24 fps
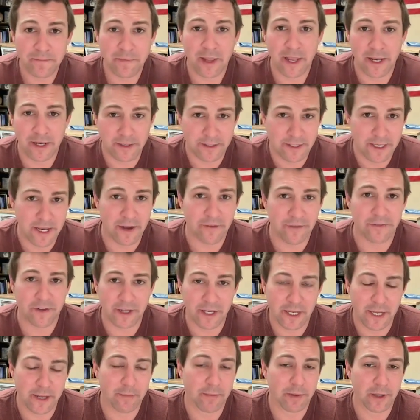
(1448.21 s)
and definitely
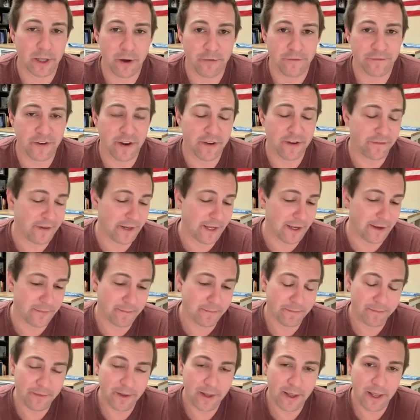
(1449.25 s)
get below 50
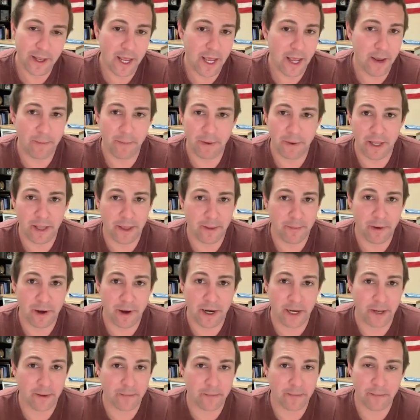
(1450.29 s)
and be in the
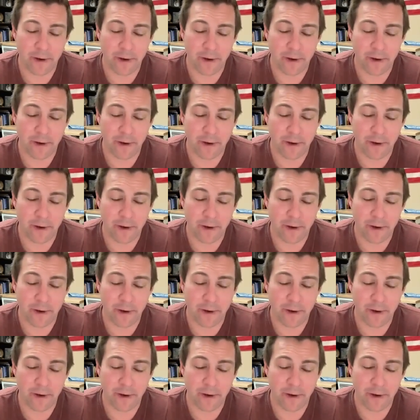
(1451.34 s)
money.